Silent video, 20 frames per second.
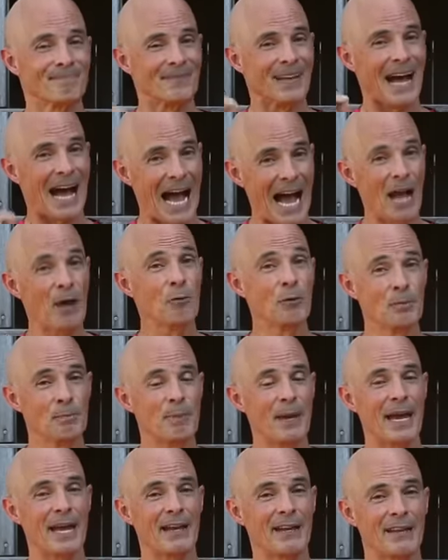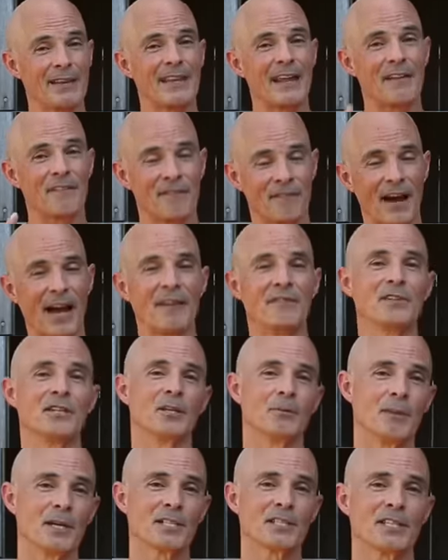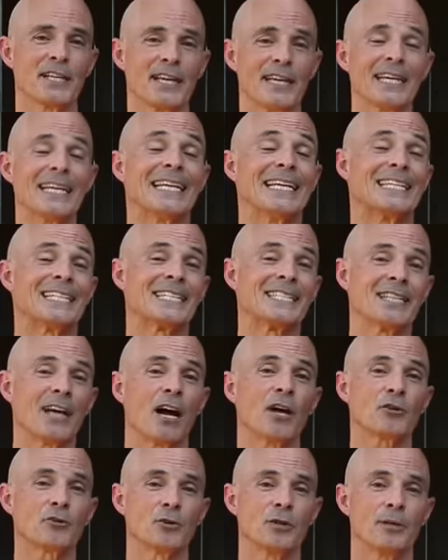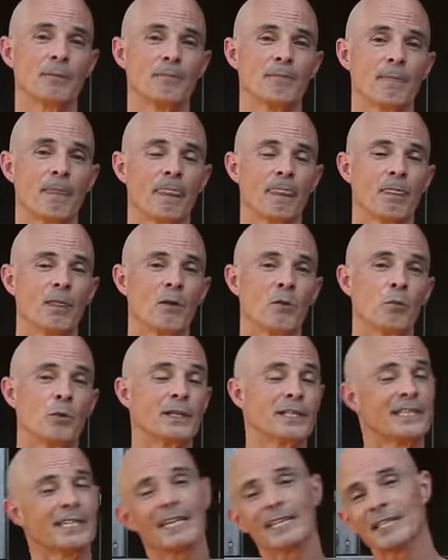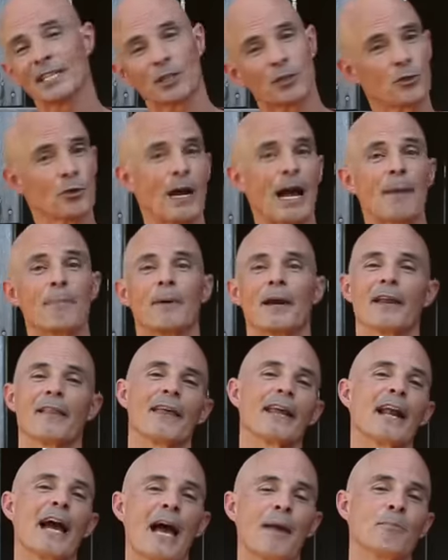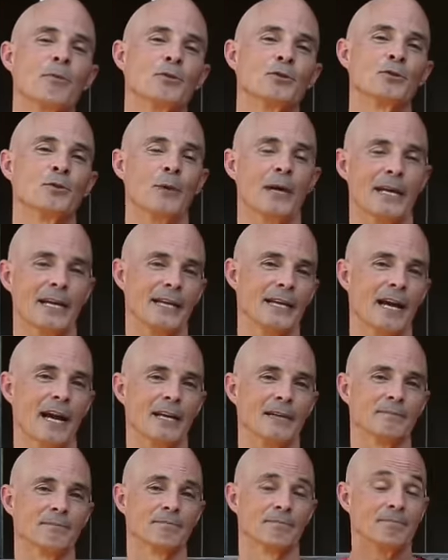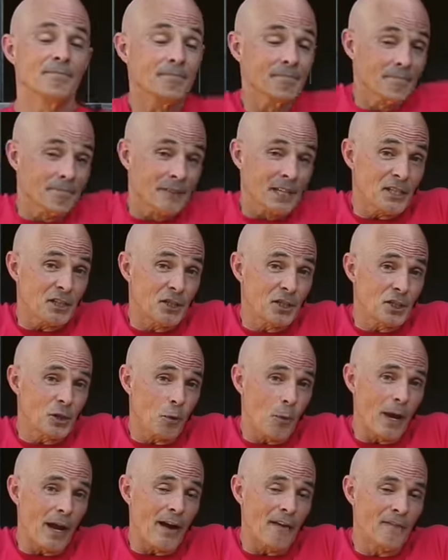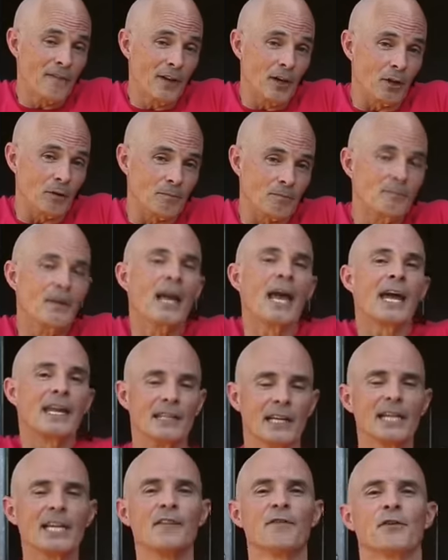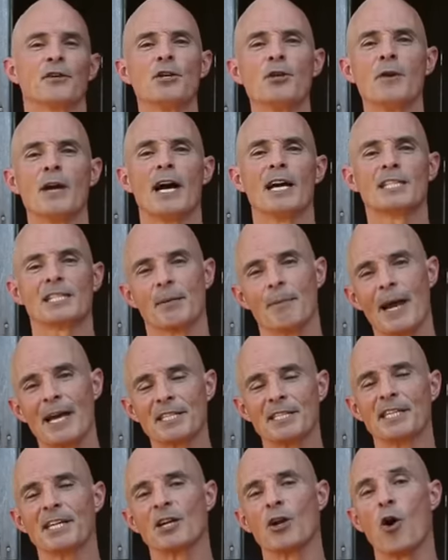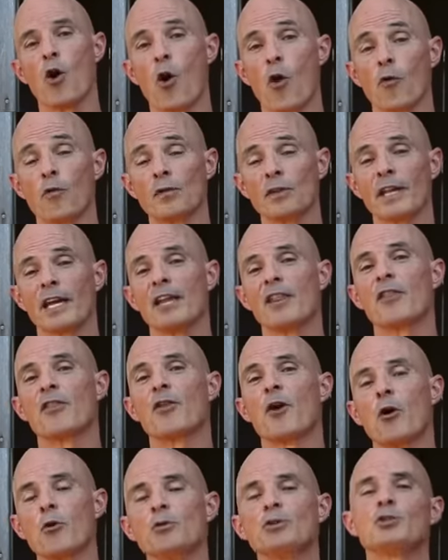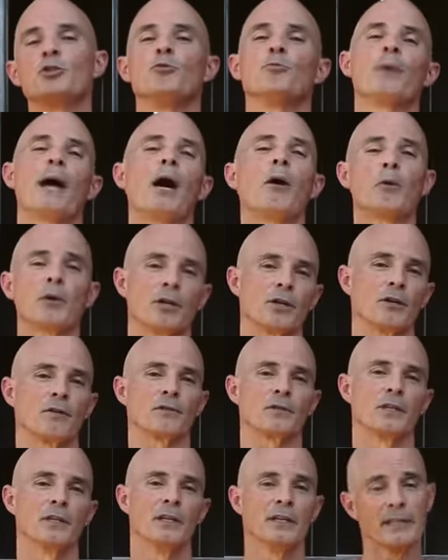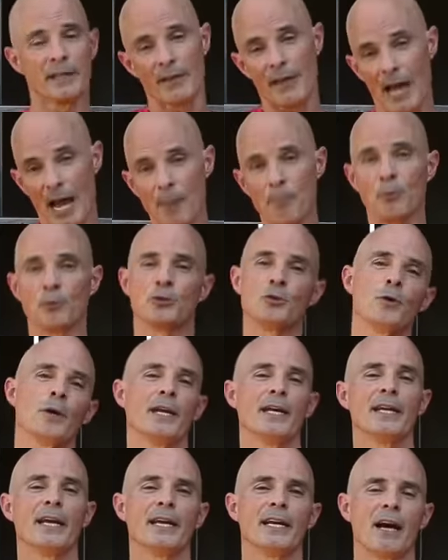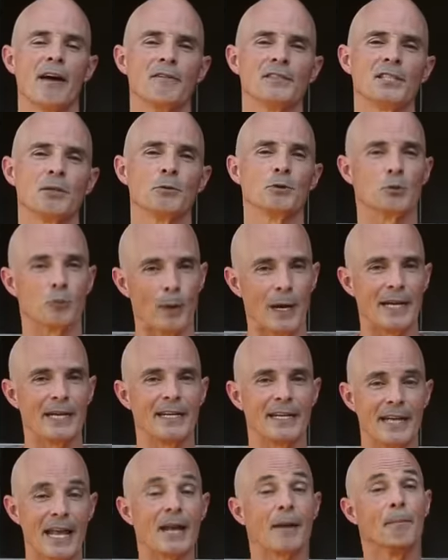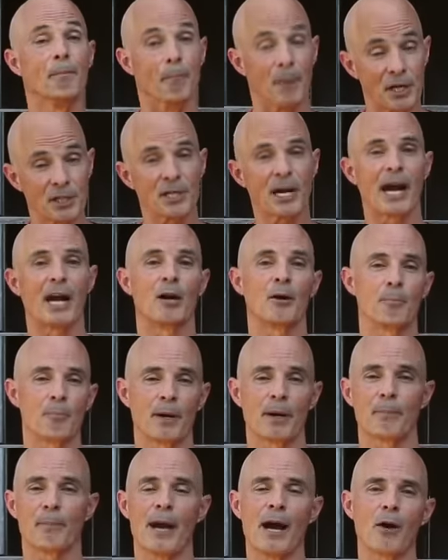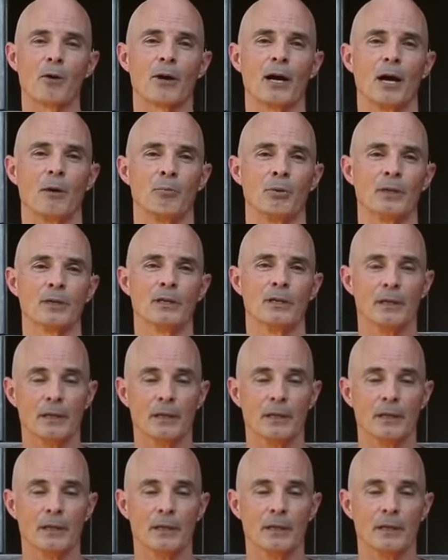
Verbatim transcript: I would bet that 5-liter Mustang in stock trim would kick the crap out of that HiPo 289. That's just the way I felt. And lucky for you guys, I'm actually gonna overlay those two power curves. Now the HiPo 289 obviously was rated at a much higher power output,